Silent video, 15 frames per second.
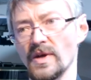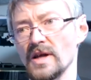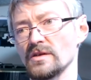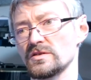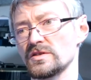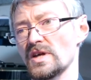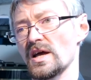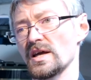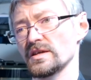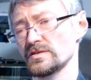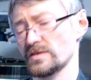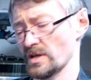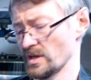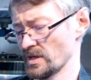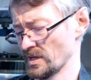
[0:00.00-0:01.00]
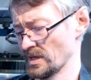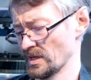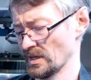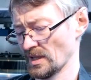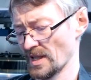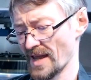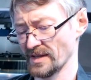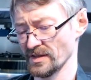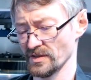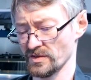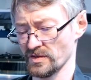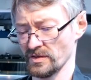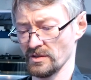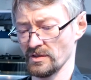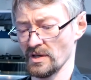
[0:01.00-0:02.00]
millimeter sized
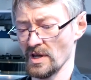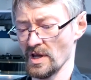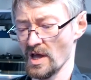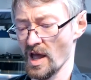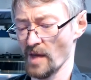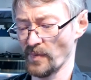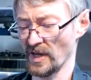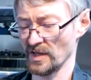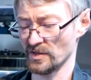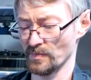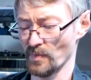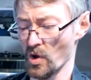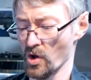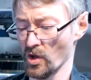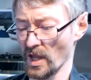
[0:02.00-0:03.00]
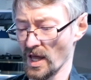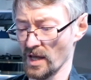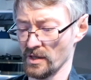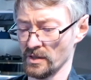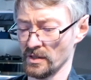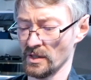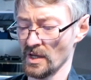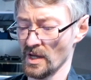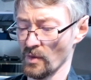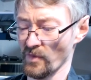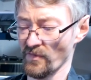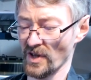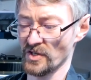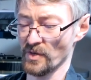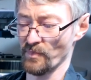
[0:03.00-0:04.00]
lens, a bit smaller.
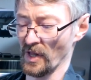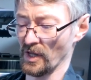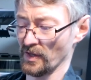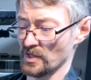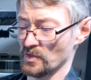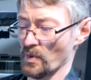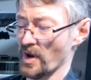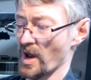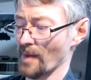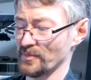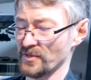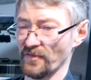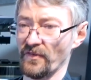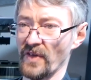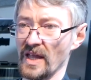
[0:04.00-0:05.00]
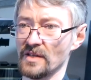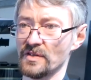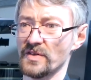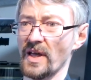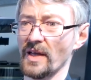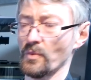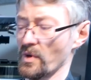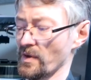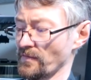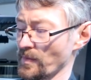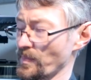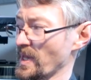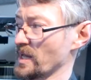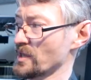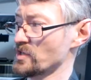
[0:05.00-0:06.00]
We've actually built this one up to fit inside one of the
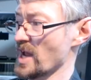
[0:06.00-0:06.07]
bigger